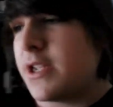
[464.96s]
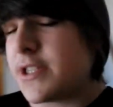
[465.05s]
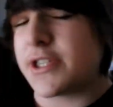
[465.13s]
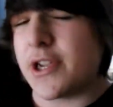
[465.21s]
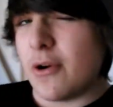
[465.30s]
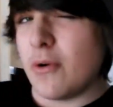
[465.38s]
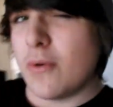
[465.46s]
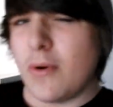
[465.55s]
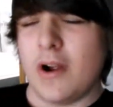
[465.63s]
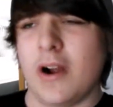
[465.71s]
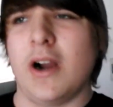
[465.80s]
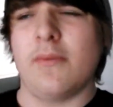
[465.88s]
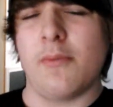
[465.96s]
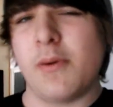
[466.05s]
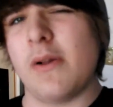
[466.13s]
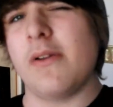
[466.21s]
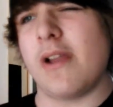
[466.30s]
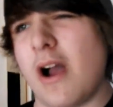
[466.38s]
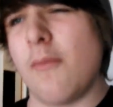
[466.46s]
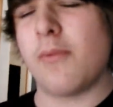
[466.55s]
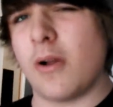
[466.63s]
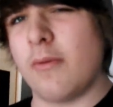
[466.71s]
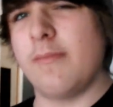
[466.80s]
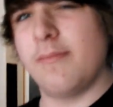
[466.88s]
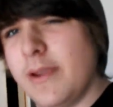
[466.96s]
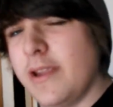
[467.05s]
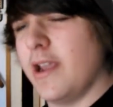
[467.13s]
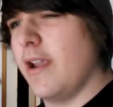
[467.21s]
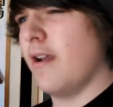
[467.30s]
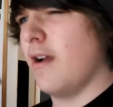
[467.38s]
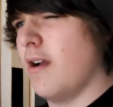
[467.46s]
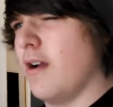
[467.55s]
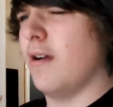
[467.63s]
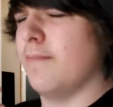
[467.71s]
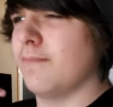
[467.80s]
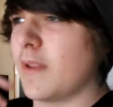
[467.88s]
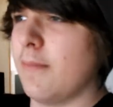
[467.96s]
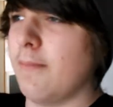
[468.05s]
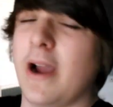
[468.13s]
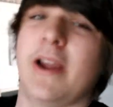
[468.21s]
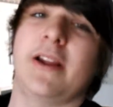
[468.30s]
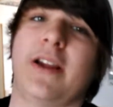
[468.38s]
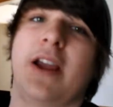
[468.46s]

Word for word: so I'll probably be buying